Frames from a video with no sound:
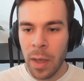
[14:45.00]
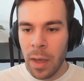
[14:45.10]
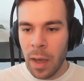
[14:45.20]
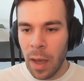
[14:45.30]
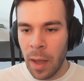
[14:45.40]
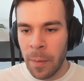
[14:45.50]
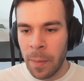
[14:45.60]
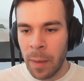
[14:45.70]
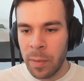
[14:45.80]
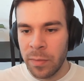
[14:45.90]

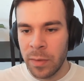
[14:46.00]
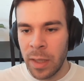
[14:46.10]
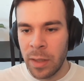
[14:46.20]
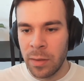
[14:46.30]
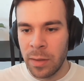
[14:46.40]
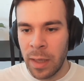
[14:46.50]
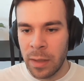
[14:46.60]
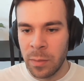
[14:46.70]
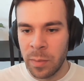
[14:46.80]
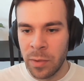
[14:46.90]
Apart from that, the next
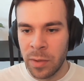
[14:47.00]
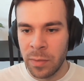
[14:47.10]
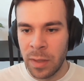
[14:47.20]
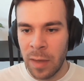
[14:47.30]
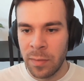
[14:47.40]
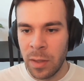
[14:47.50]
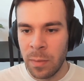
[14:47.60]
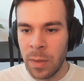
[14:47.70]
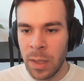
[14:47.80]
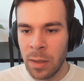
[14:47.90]
support would definitely
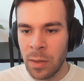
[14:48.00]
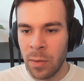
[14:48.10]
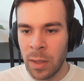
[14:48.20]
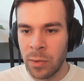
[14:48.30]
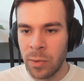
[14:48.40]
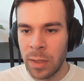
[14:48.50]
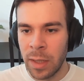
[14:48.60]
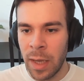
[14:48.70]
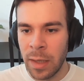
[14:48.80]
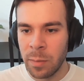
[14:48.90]
be the 200
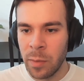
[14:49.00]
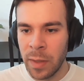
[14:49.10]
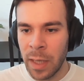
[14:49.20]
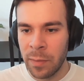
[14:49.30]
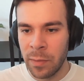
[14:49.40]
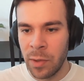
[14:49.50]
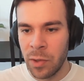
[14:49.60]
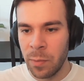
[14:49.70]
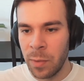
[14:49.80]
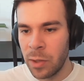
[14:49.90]
days moving average,
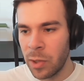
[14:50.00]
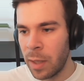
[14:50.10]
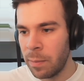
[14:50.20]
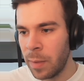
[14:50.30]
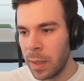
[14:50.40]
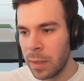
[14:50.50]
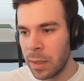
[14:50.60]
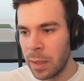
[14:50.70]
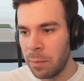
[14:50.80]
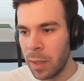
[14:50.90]
which by the
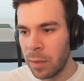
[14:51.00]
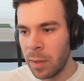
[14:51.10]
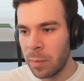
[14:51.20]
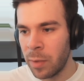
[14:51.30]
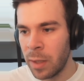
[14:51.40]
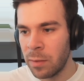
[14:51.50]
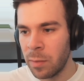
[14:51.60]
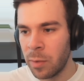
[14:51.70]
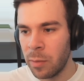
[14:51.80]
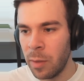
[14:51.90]
time you get to that price would
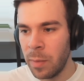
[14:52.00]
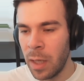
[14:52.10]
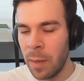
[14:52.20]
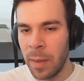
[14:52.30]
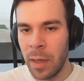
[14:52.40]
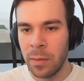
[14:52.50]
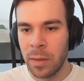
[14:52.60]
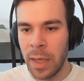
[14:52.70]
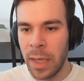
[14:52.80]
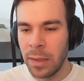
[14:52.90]
probably be about
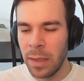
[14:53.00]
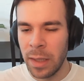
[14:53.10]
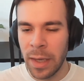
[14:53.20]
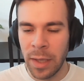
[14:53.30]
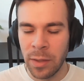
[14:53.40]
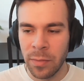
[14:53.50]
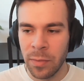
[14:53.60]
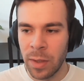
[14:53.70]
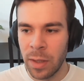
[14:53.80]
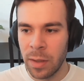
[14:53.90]

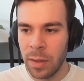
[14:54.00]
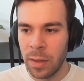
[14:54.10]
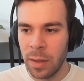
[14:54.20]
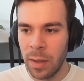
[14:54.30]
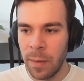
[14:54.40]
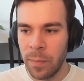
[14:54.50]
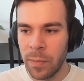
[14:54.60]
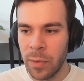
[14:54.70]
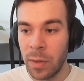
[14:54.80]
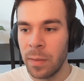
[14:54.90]

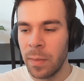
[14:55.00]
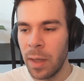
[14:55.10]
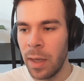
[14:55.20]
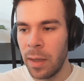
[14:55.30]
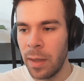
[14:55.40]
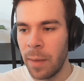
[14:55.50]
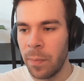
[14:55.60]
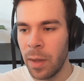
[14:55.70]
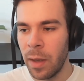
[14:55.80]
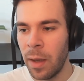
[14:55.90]

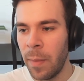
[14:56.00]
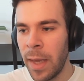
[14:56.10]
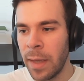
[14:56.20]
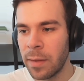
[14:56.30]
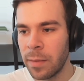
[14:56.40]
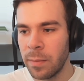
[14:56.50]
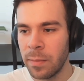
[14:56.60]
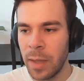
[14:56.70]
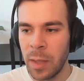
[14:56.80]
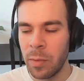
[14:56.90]

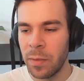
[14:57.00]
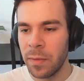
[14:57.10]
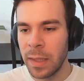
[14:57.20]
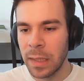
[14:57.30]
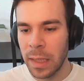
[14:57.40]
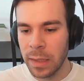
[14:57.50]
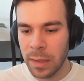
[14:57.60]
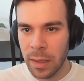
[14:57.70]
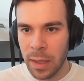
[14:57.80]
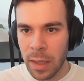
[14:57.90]
8.5 cents.
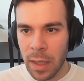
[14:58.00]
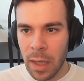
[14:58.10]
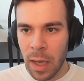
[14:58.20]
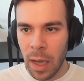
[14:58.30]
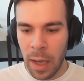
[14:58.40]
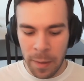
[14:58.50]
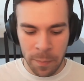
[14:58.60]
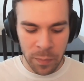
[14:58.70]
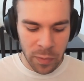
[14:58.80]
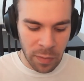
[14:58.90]

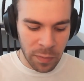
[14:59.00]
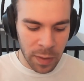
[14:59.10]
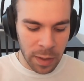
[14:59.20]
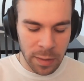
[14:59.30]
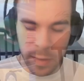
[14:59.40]
So I think this is